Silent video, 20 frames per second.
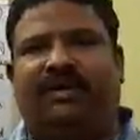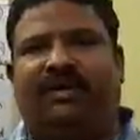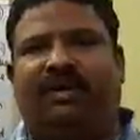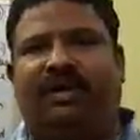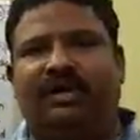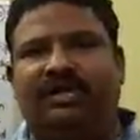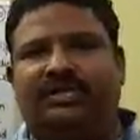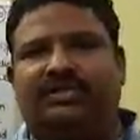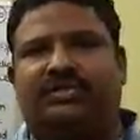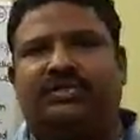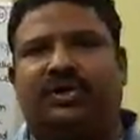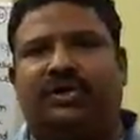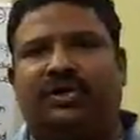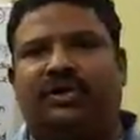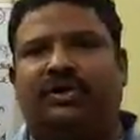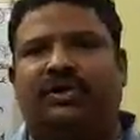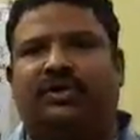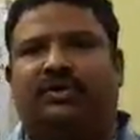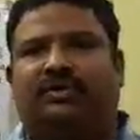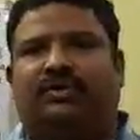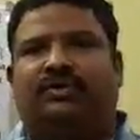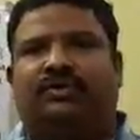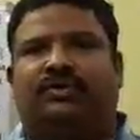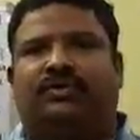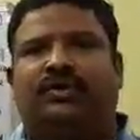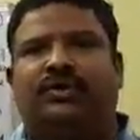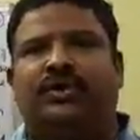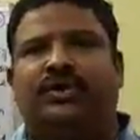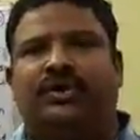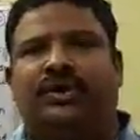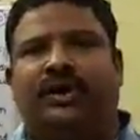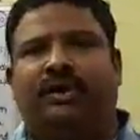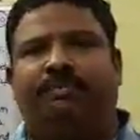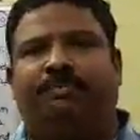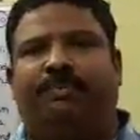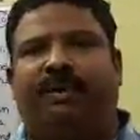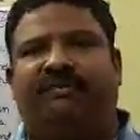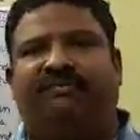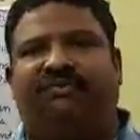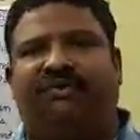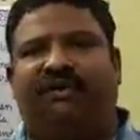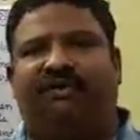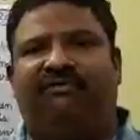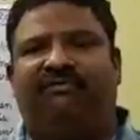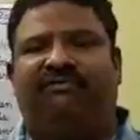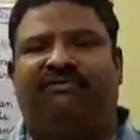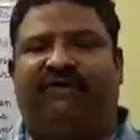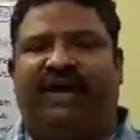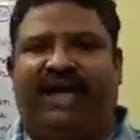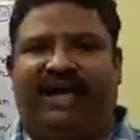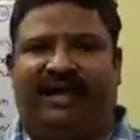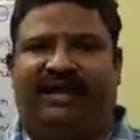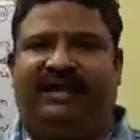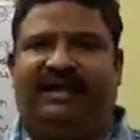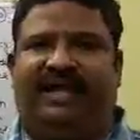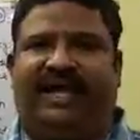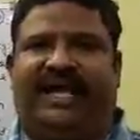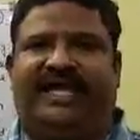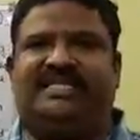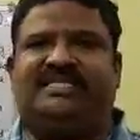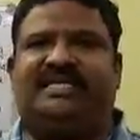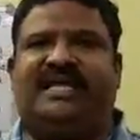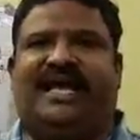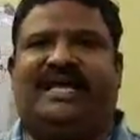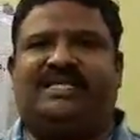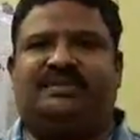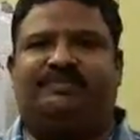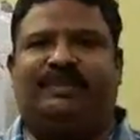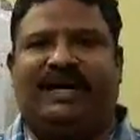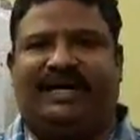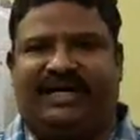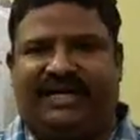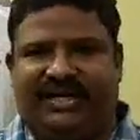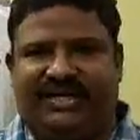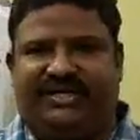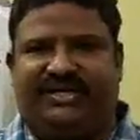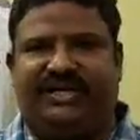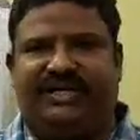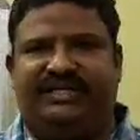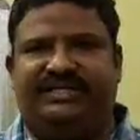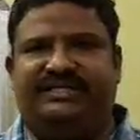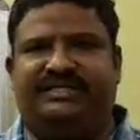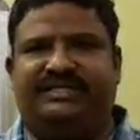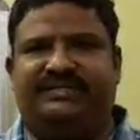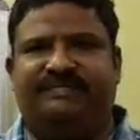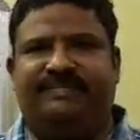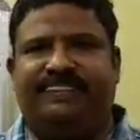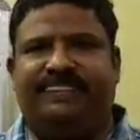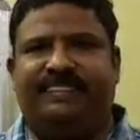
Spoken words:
also could not perform well as expectations